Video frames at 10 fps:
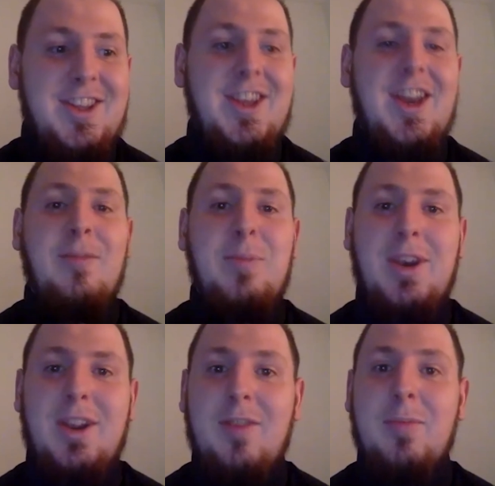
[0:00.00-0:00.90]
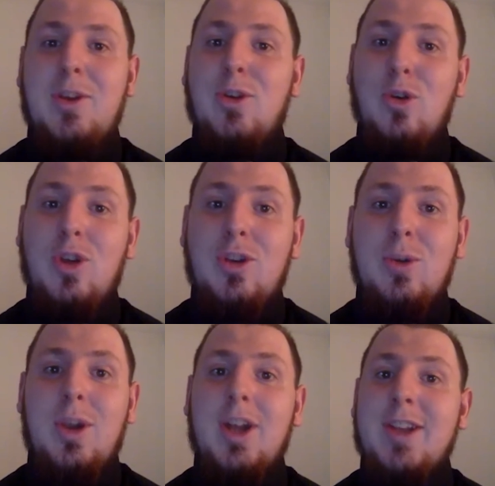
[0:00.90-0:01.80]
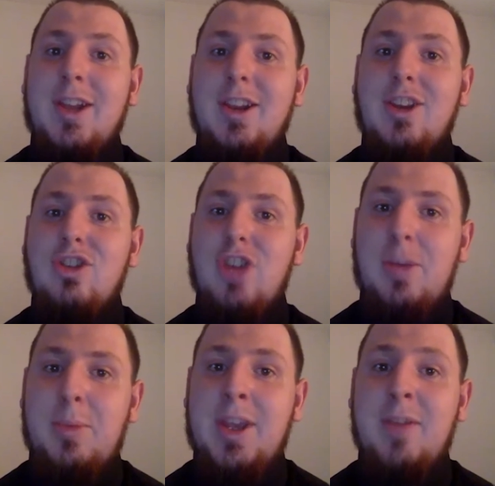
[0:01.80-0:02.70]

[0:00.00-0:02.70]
Yeah, I've been talking to a lot of talent in Germany.